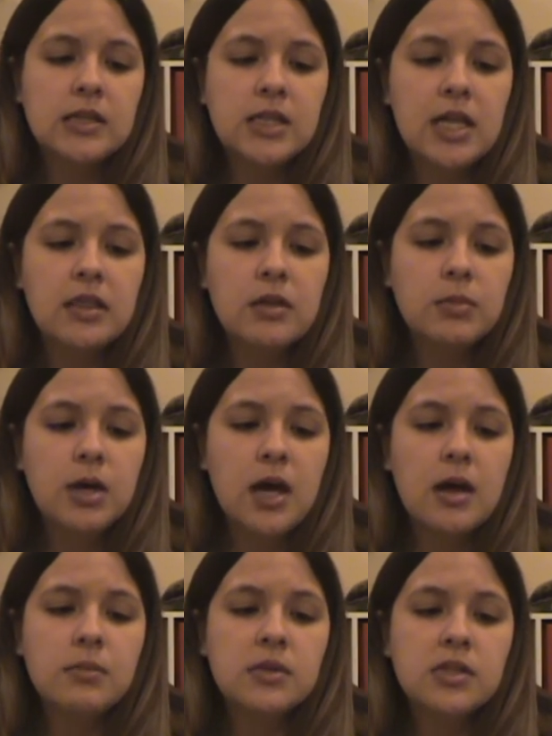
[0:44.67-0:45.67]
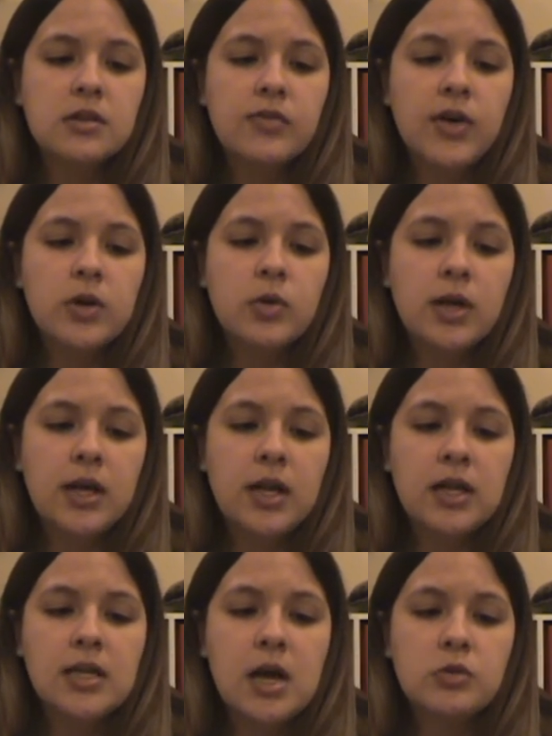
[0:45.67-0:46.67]
xanthan gum, certified
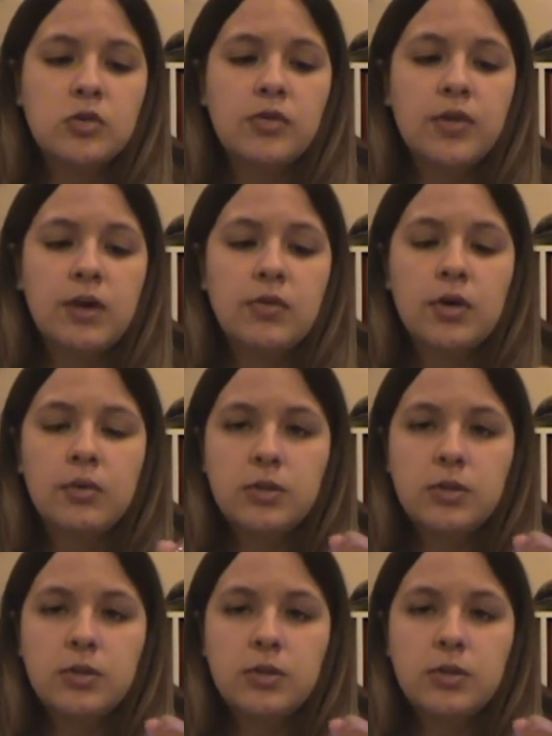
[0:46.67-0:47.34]
organic natural flavor,